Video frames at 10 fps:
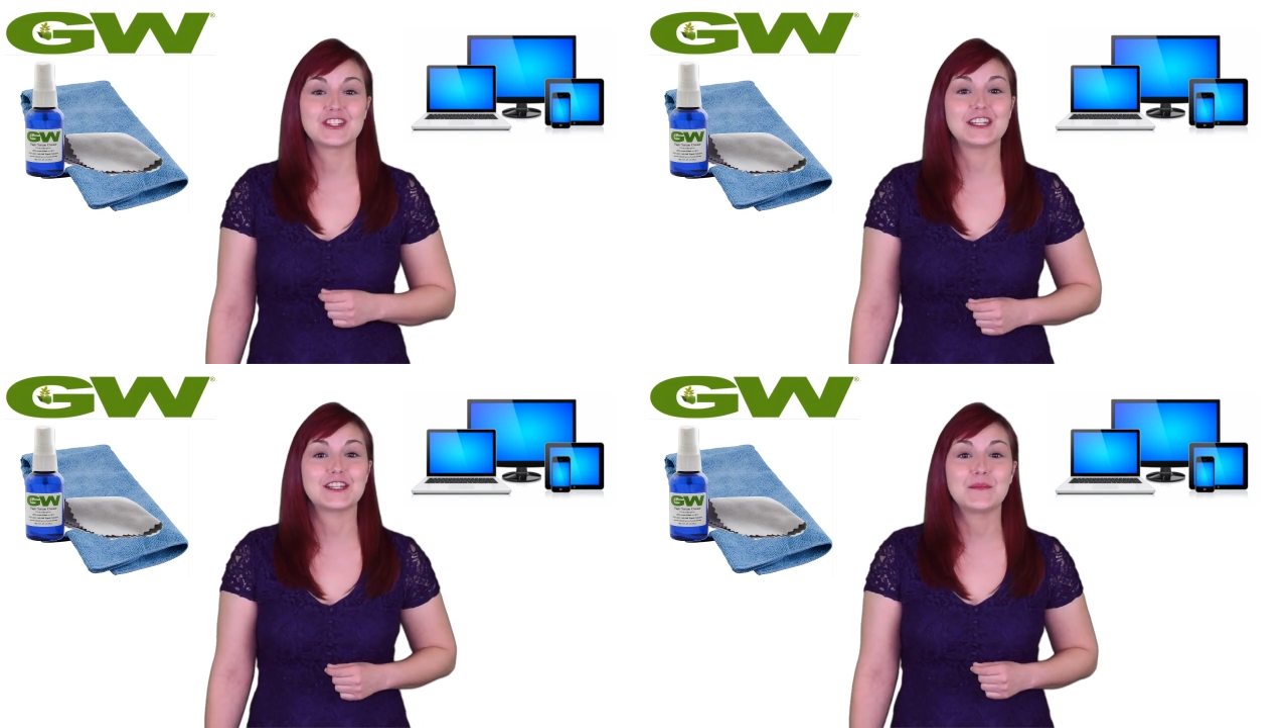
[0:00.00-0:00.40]

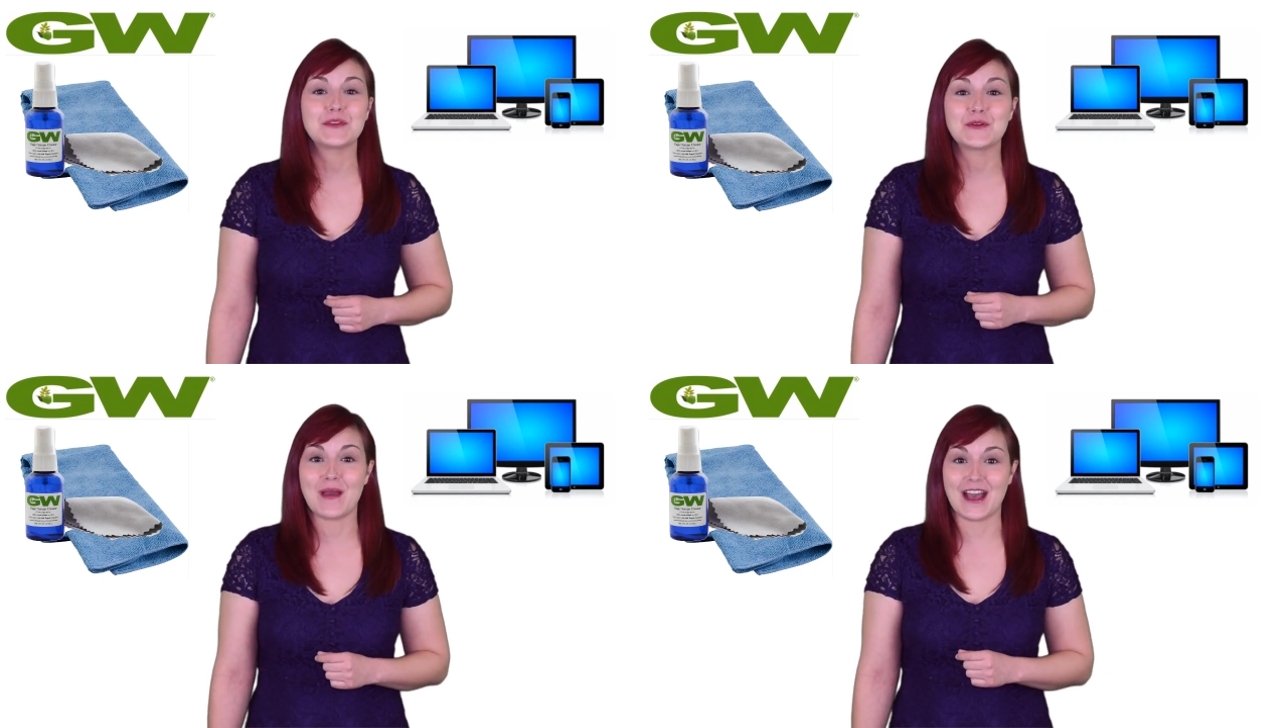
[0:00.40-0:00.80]

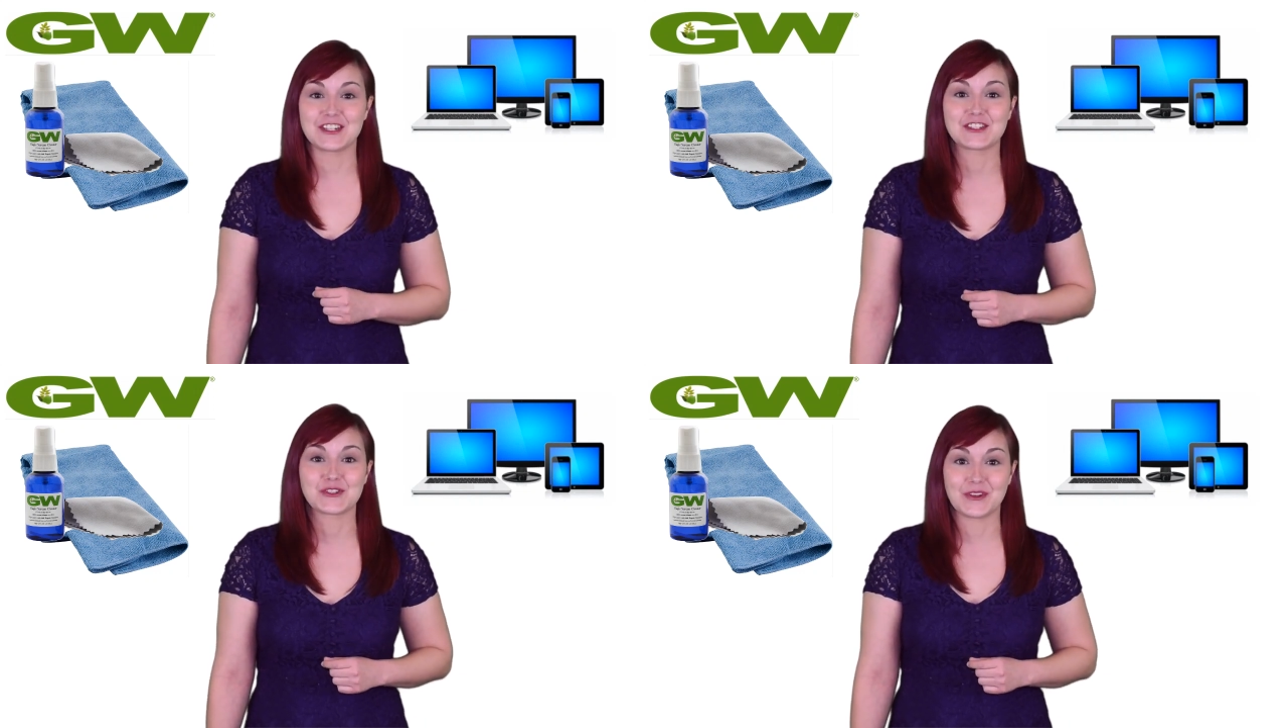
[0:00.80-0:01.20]
GW
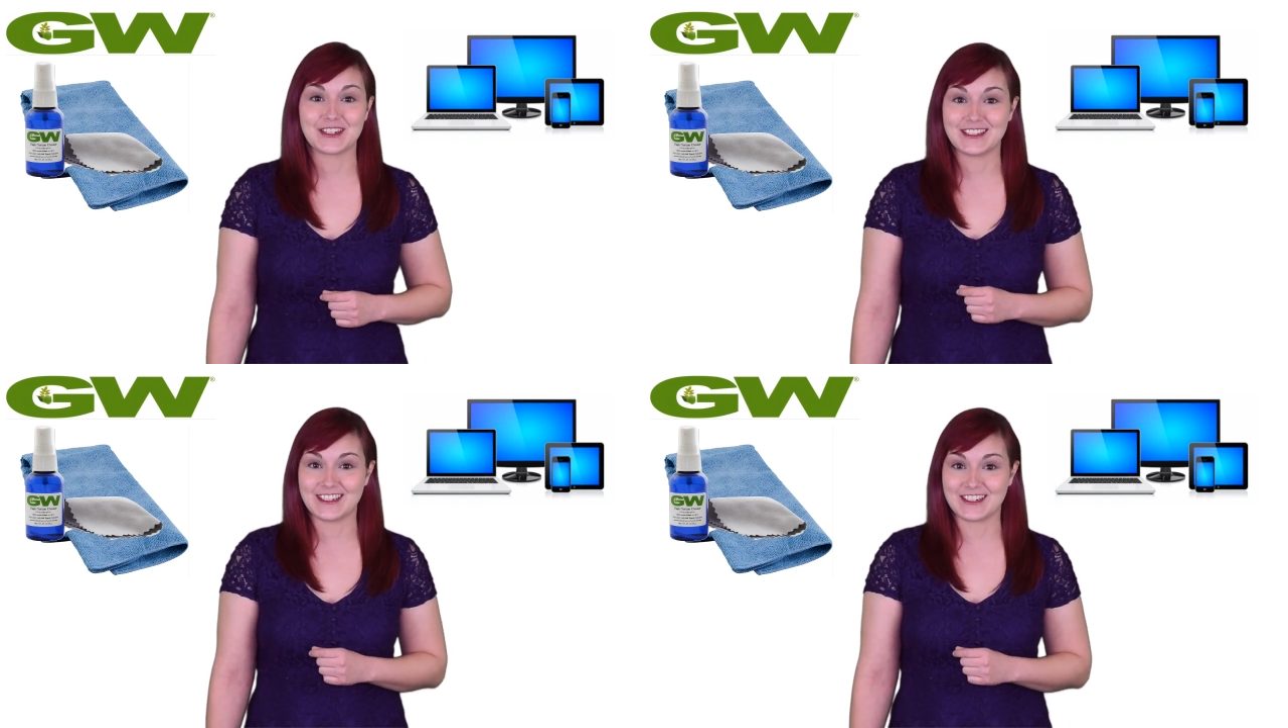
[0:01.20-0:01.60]
Magic
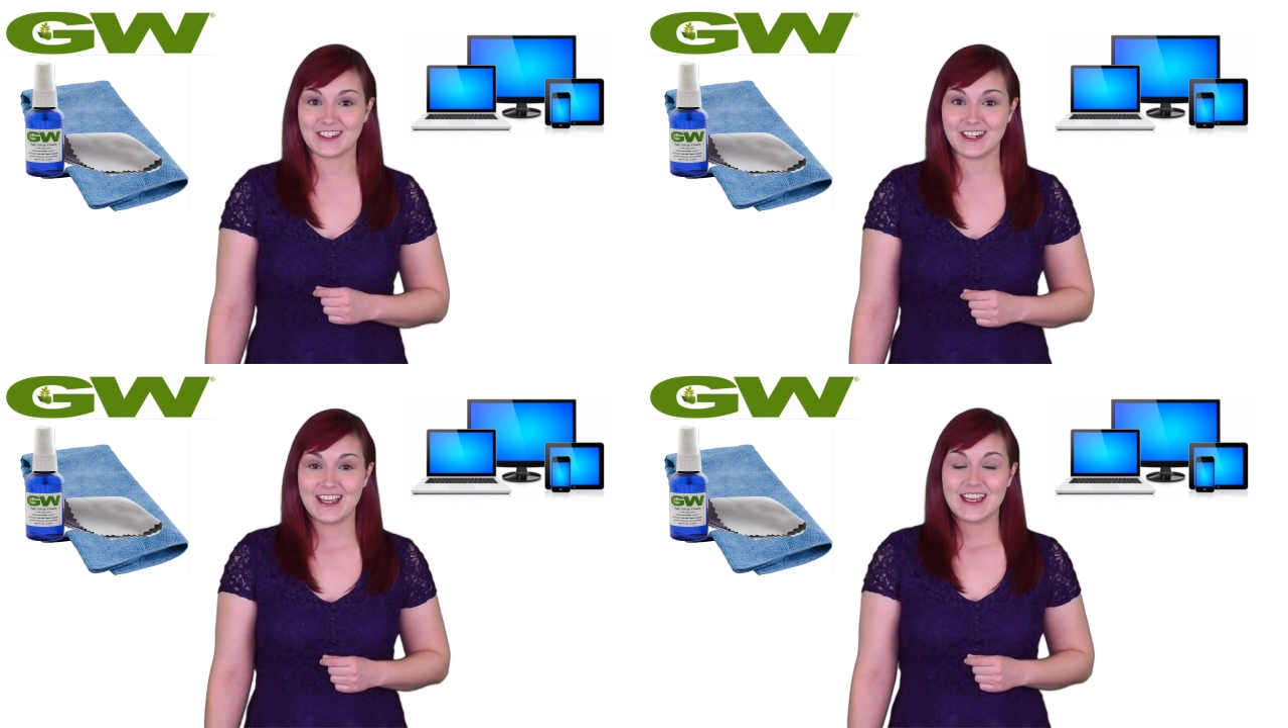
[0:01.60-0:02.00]
Screen
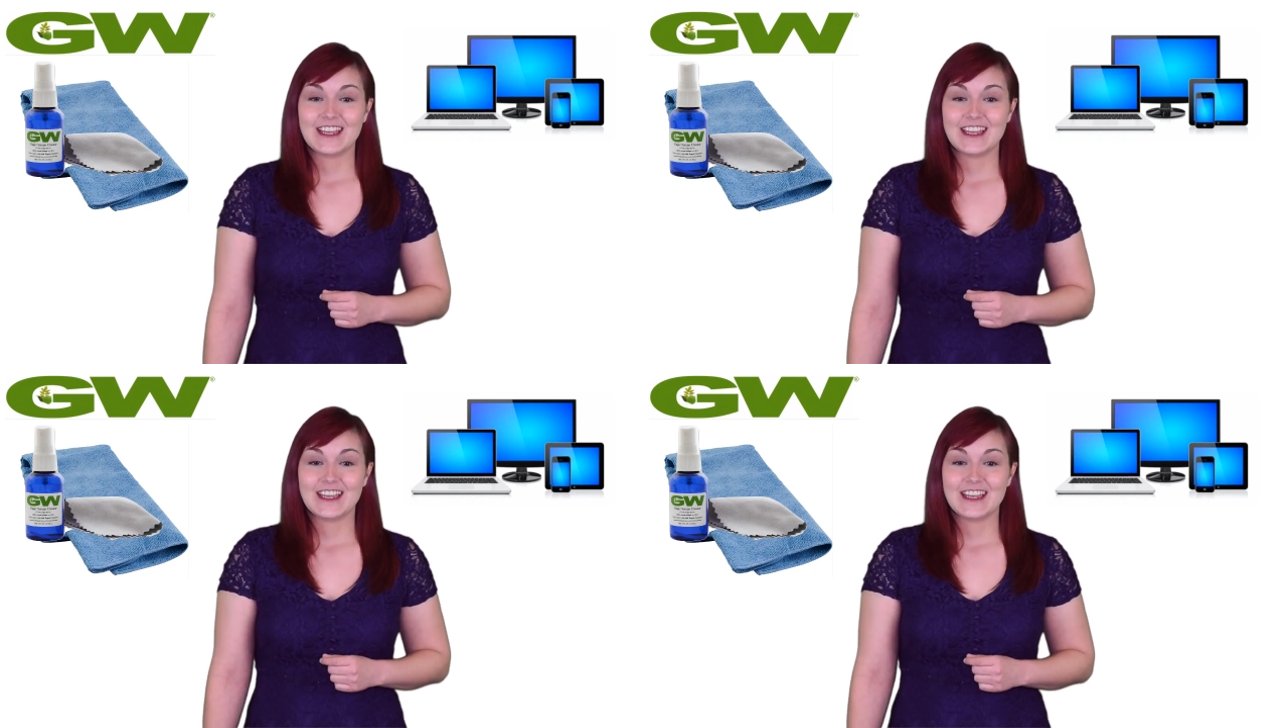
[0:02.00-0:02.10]
Cleaner